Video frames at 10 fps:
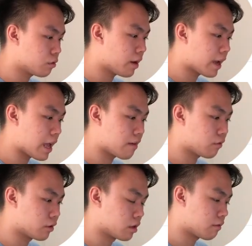what I have
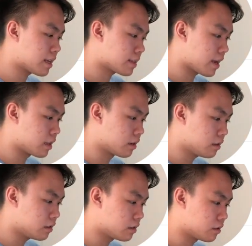on the right side
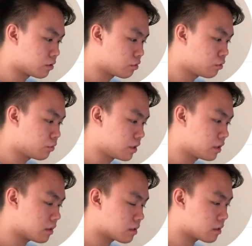here is two
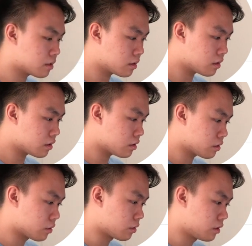widgets.
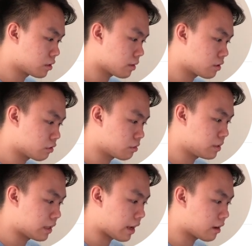So this one shows
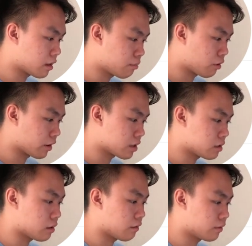me like the
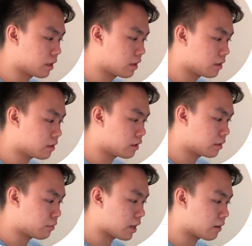progress of the year.
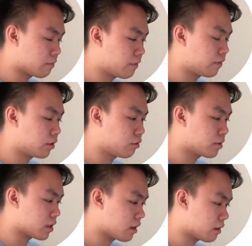We're
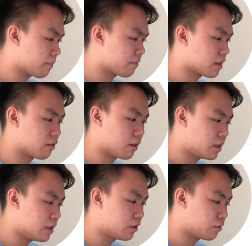52%
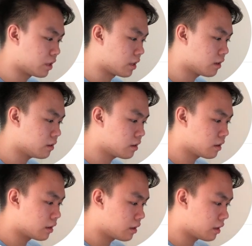already into the year.
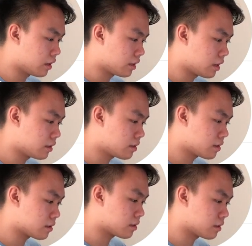And then this
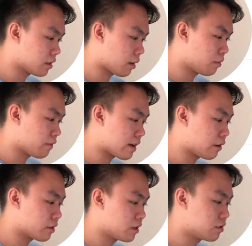is number of
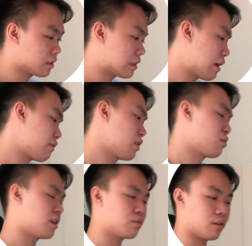unhealthy drinks left in
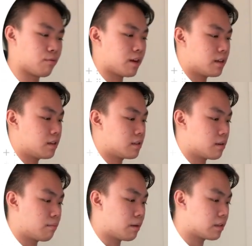2021. It's
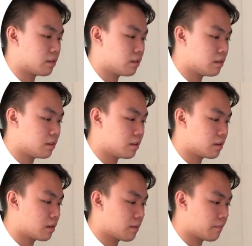a button.
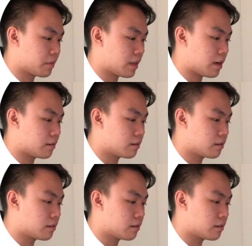Yeah.